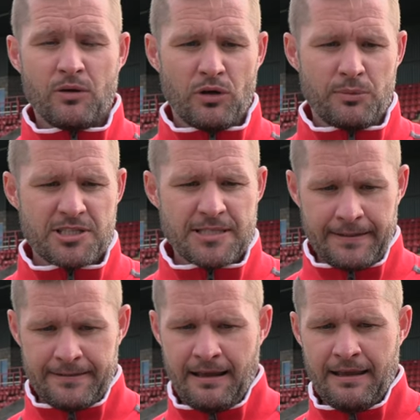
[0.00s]
you know, he was
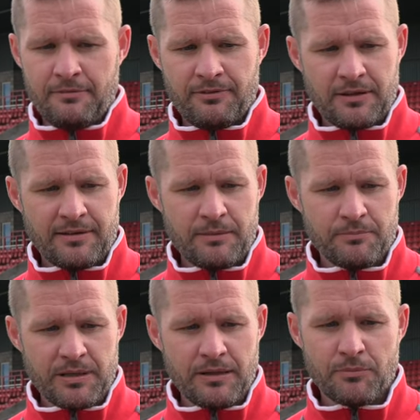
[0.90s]
sitting tight for the
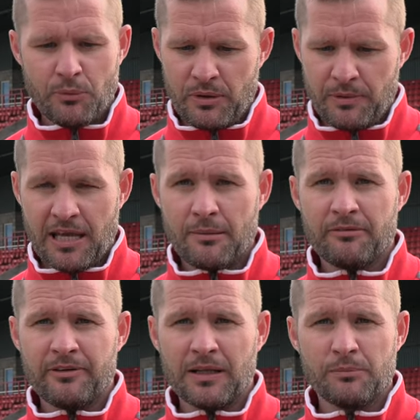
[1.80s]
time being, but when he became
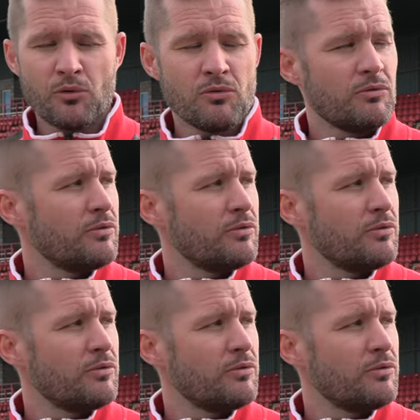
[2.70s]
available,